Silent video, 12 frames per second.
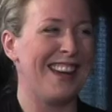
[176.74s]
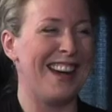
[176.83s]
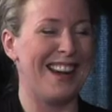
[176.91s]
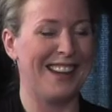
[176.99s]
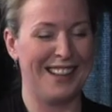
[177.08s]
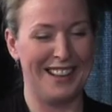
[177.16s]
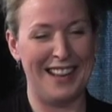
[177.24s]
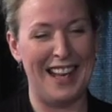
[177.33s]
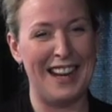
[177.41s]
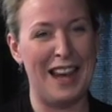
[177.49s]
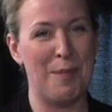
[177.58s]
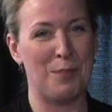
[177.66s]
Yeah, and
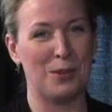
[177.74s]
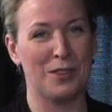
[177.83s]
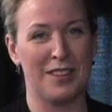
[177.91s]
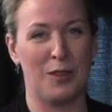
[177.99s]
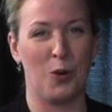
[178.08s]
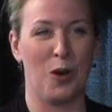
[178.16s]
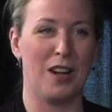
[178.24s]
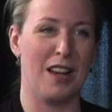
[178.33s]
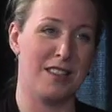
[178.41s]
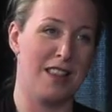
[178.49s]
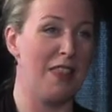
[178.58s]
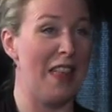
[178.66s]
that apple,
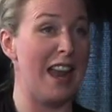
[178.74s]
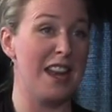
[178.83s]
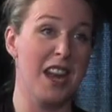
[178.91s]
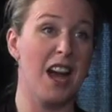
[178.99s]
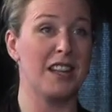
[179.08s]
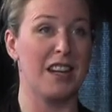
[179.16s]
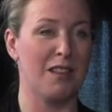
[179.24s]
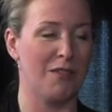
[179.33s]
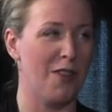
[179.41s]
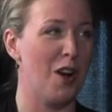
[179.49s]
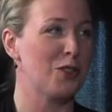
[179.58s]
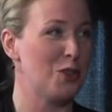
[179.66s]
or that nut
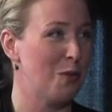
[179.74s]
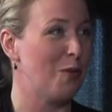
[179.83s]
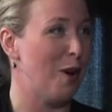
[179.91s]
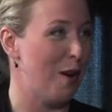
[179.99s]
didn't fall too